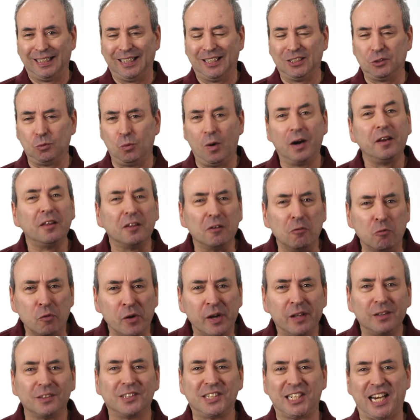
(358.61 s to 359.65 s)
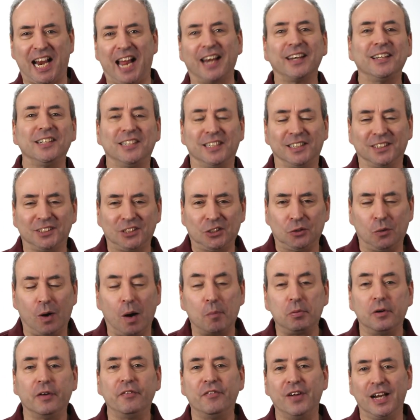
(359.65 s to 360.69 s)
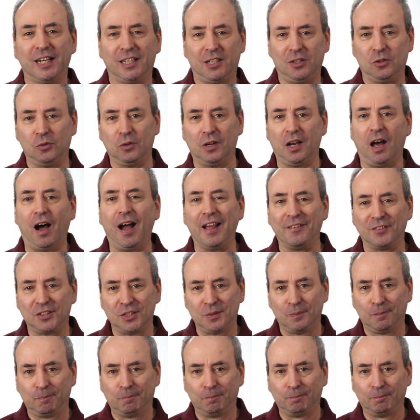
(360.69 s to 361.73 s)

as one of the real challenges to our professional lives?